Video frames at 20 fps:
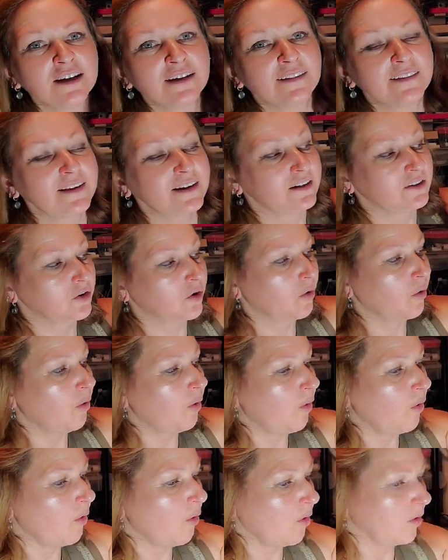they're
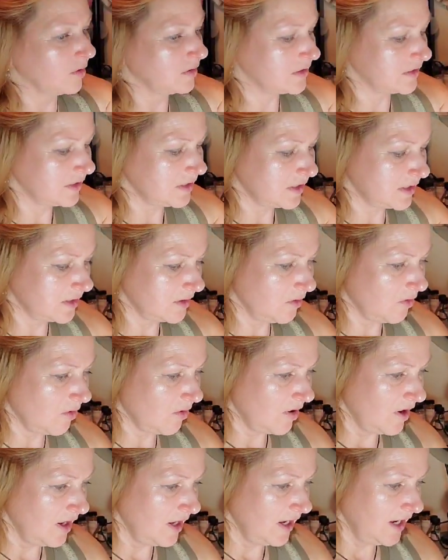cold. So